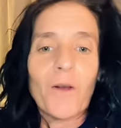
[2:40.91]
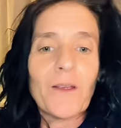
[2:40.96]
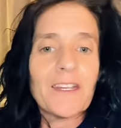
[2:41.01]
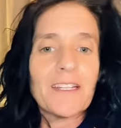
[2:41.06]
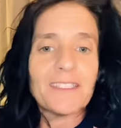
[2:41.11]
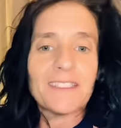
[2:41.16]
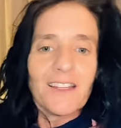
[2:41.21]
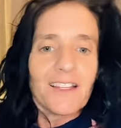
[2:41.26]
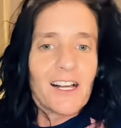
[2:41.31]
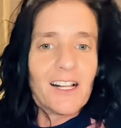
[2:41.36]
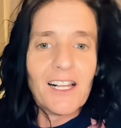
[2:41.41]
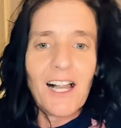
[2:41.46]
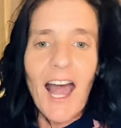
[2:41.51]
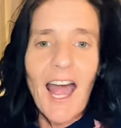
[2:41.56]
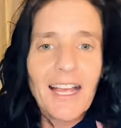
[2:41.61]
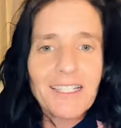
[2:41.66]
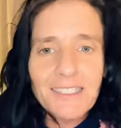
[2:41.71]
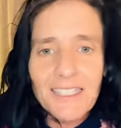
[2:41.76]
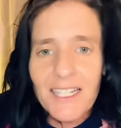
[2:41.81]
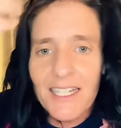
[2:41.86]
he's
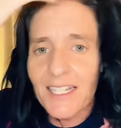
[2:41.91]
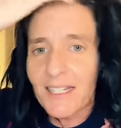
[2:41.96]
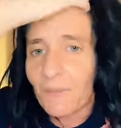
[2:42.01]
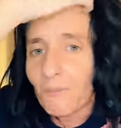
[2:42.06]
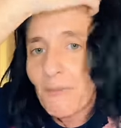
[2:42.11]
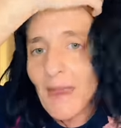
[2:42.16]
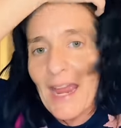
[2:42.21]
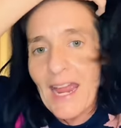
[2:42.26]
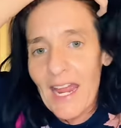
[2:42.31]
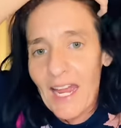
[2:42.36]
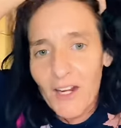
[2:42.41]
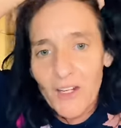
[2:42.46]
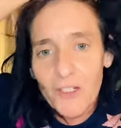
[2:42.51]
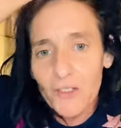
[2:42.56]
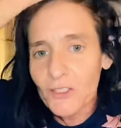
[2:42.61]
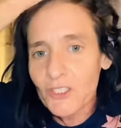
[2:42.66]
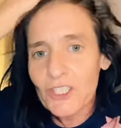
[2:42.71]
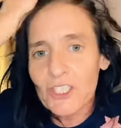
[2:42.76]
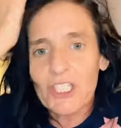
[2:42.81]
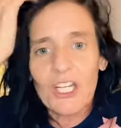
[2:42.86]
classic man
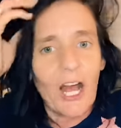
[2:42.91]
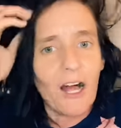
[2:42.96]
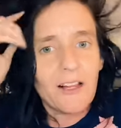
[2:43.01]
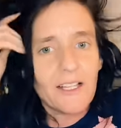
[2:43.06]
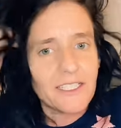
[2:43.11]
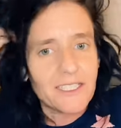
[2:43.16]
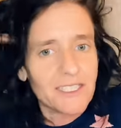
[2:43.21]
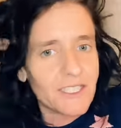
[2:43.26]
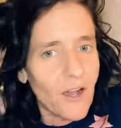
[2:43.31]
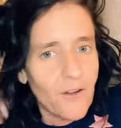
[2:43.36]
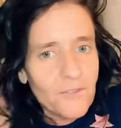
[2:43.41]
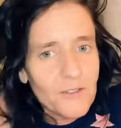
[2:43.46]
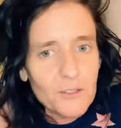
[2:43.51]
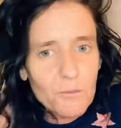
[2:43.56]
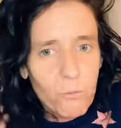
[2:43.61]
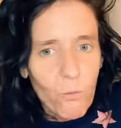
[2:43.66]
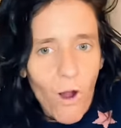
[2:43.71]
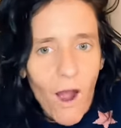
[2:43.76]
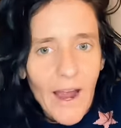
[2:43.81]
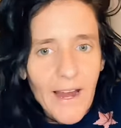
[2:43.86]
who's jealous of his
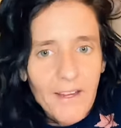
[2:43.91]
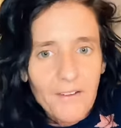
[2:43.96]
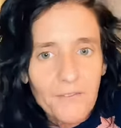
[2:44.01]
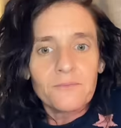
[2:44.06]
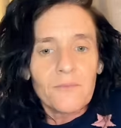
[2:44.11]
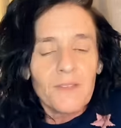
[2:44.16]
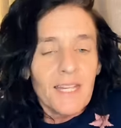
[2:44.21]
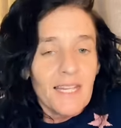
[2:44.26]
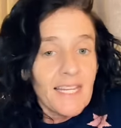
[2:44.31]
wife.